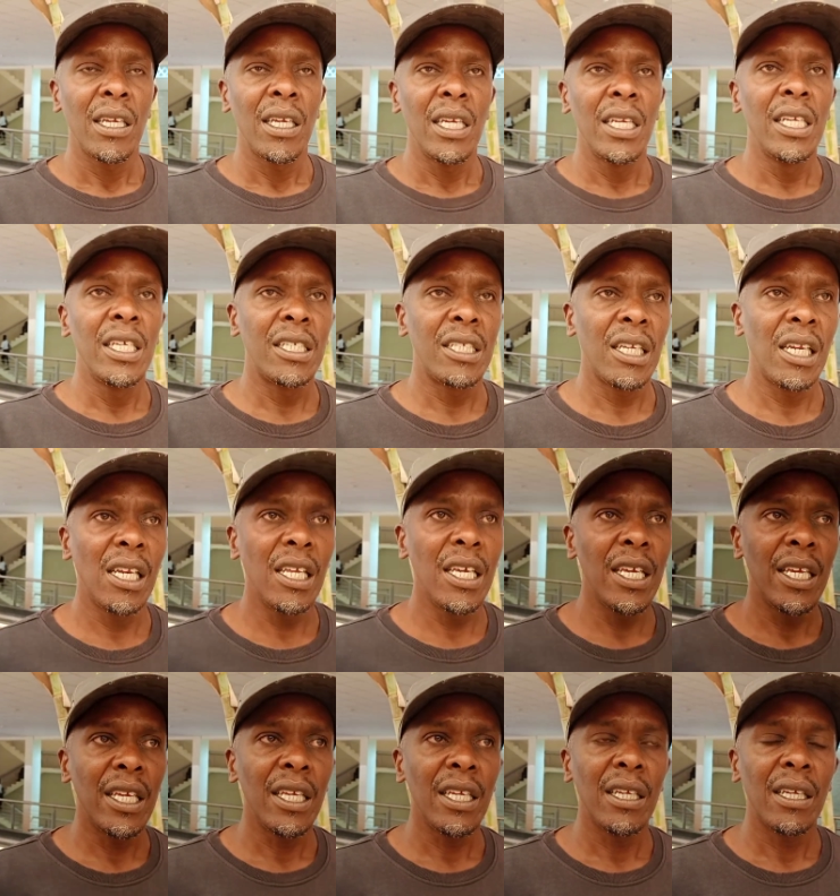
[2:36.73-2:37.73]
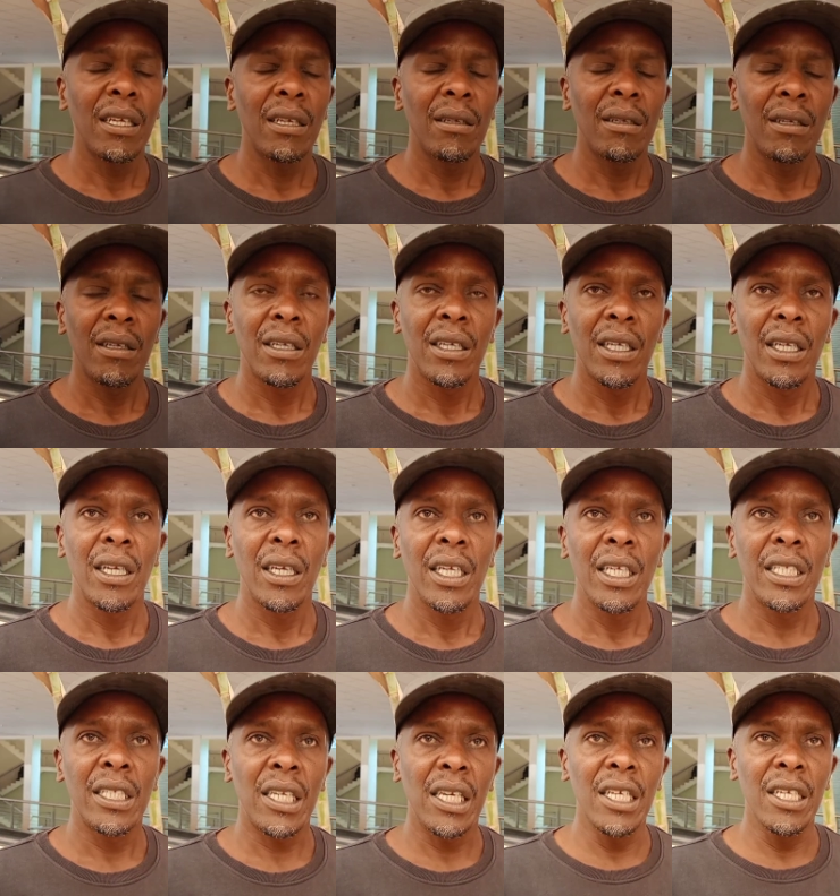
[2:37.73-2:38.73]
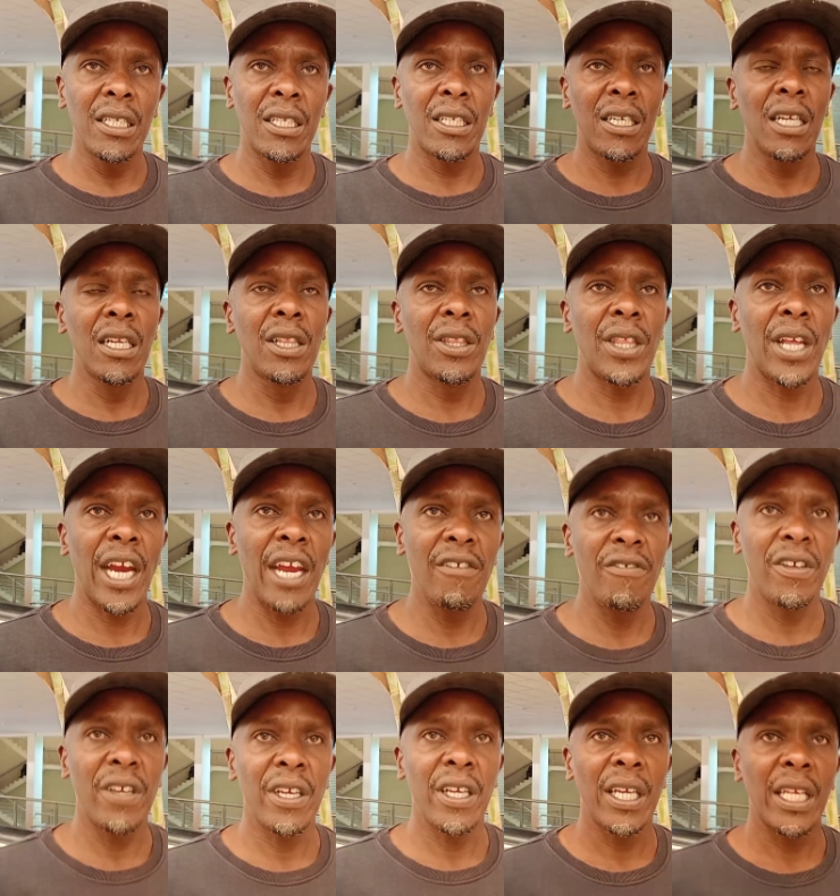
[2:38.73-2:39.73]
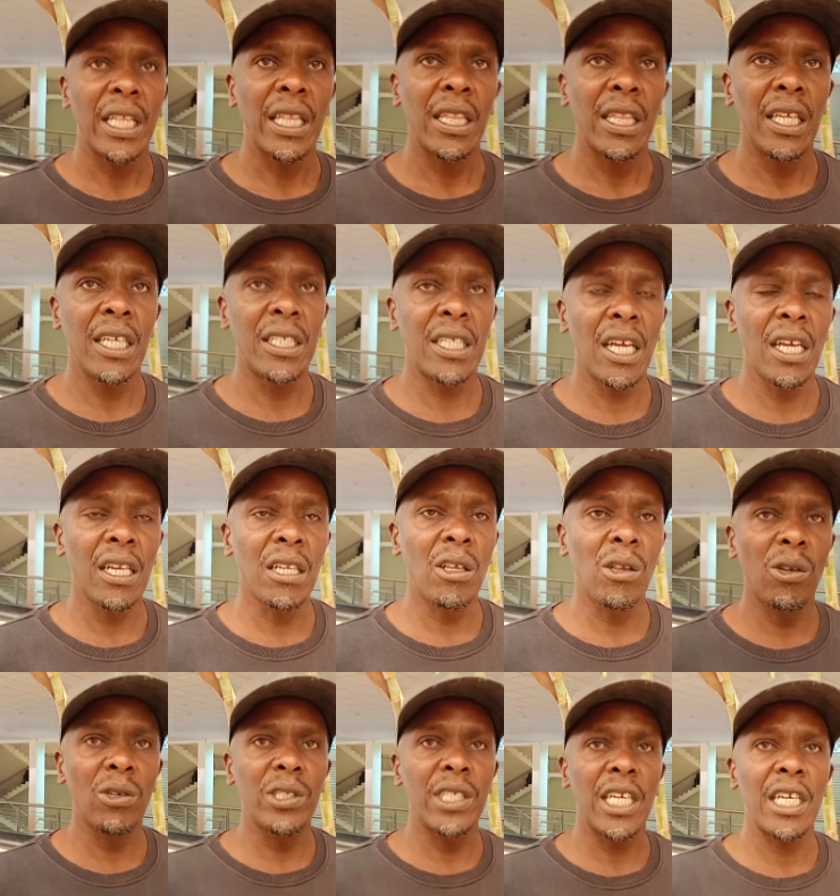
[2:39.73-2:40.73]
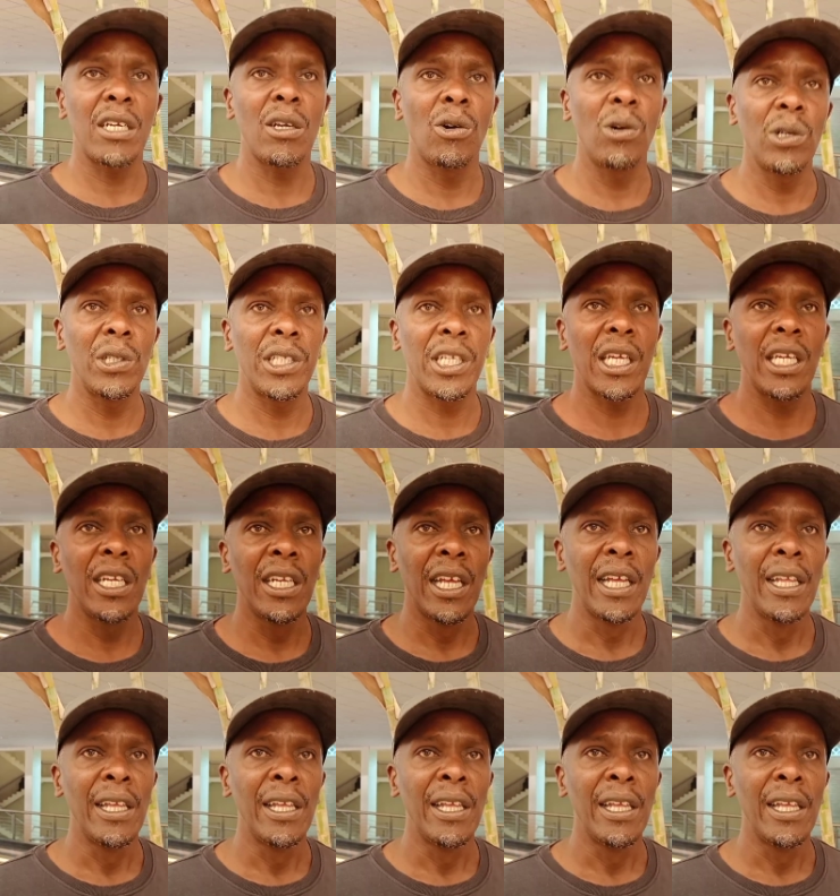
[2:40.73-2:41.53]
In Isili is still thriving. They sell clothes at wholesale.